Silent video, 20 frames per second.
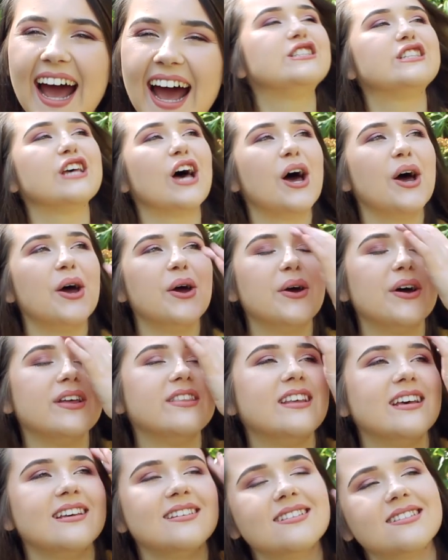So
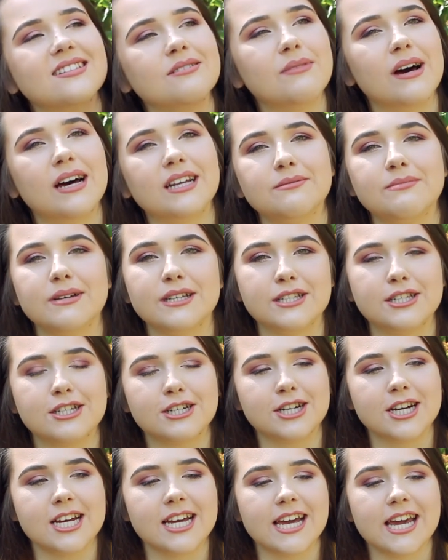this is a murder
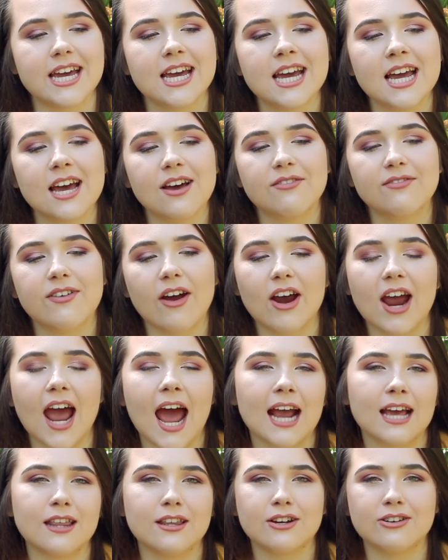mystery, very
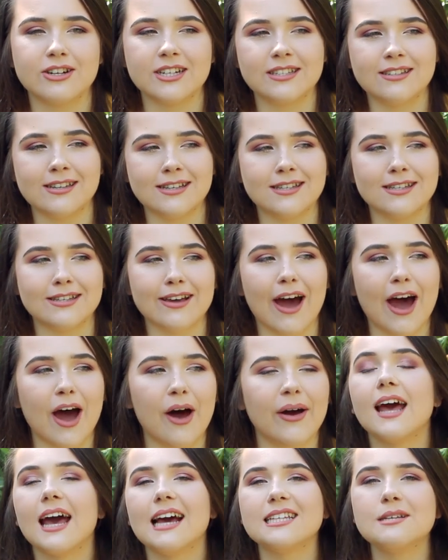Agatha Christie
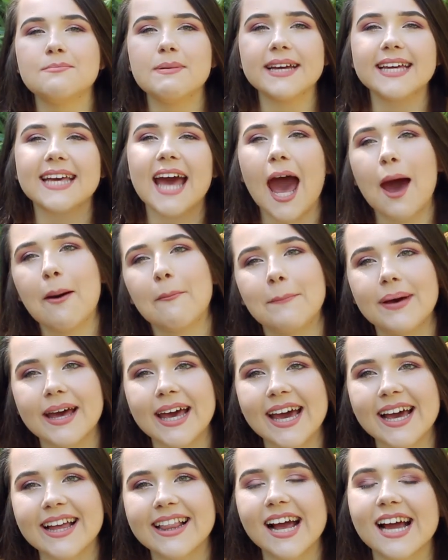style. It's a bit
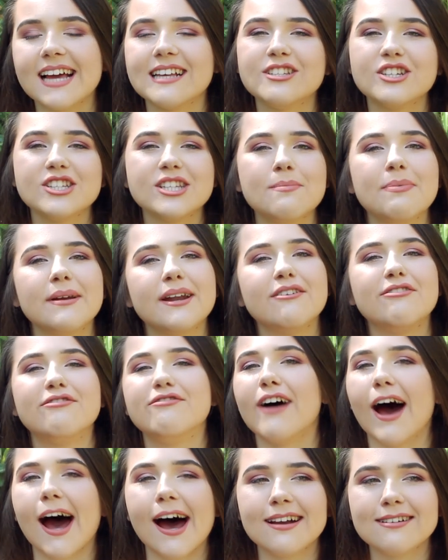campy, like it's just a bit of
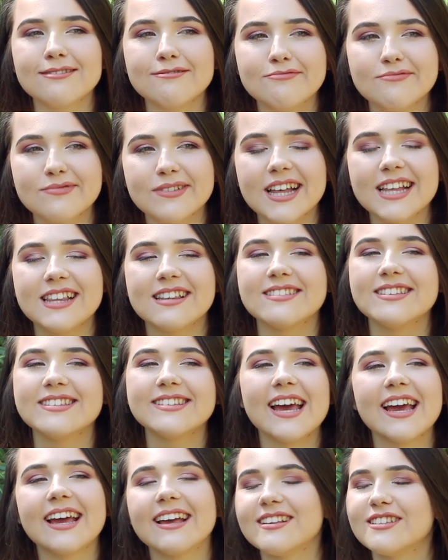fun. It
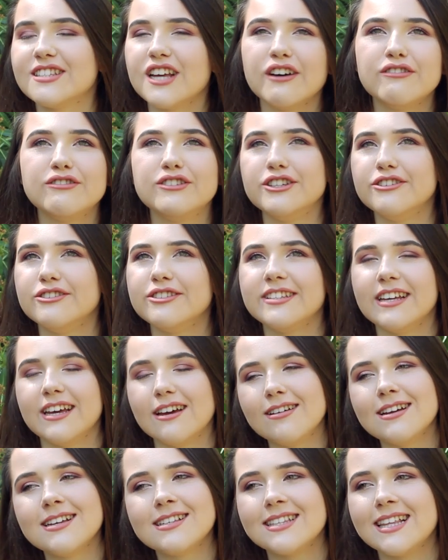doesn't take itself too
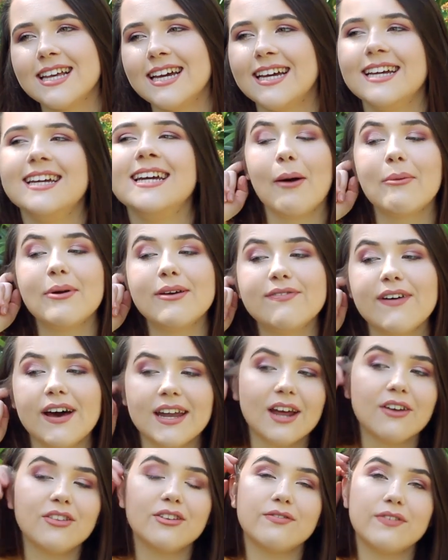seriously, but we
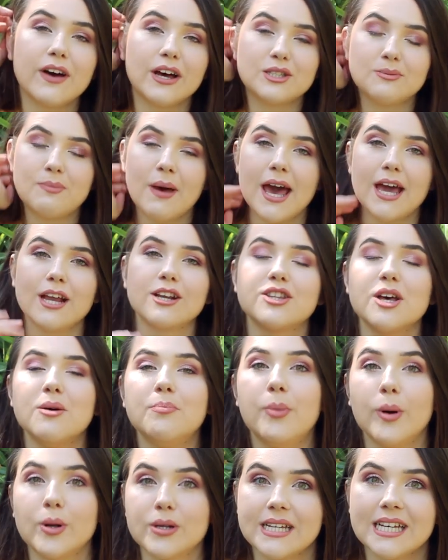find out on the first page that a
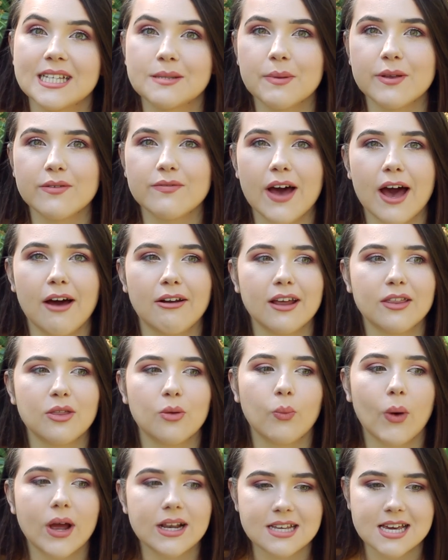body has been found at
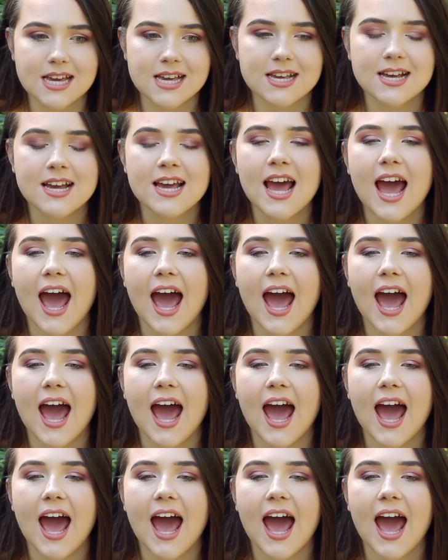the wedding.